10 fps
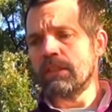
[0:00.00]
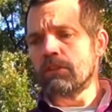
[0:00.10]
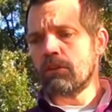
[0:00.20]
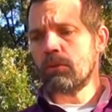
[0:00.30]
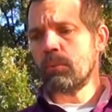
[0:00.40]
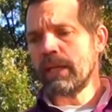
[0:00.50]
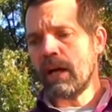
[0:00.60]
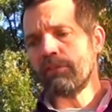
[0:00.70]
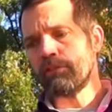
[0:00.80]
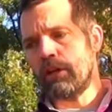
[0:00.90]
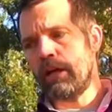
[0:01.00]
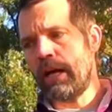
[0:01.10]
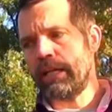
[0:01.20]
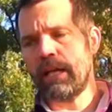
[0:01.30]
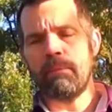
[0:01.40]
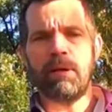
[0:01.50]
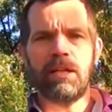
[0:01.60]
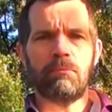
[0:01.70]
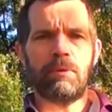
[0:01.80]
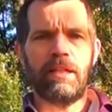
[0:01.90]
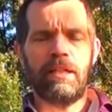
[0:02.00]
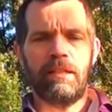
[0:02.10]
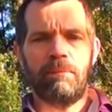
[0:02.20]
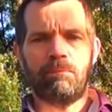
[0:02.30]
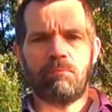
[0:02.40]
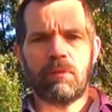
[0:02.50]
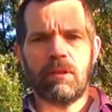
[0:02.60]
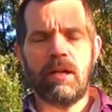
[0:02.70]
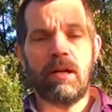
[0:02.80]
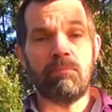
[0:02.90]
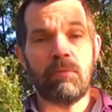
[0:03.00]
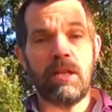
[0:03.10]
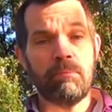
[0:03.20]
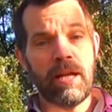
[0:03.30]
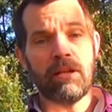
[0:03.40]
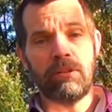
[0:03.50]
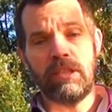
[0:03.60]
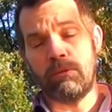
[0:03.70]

So the week after, I came back on my in the bakery.